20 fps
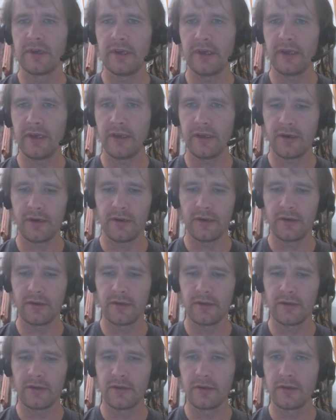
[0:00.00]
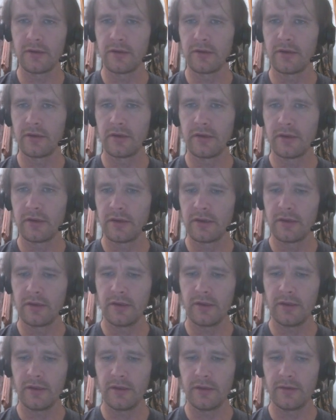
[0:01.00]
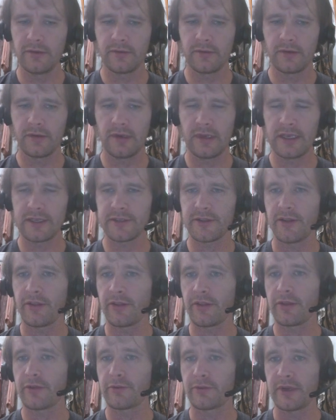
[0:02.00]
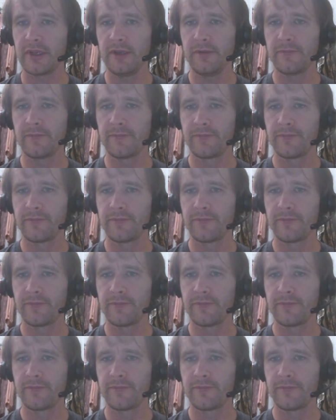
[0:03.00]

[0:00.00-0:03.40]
n is less than 3,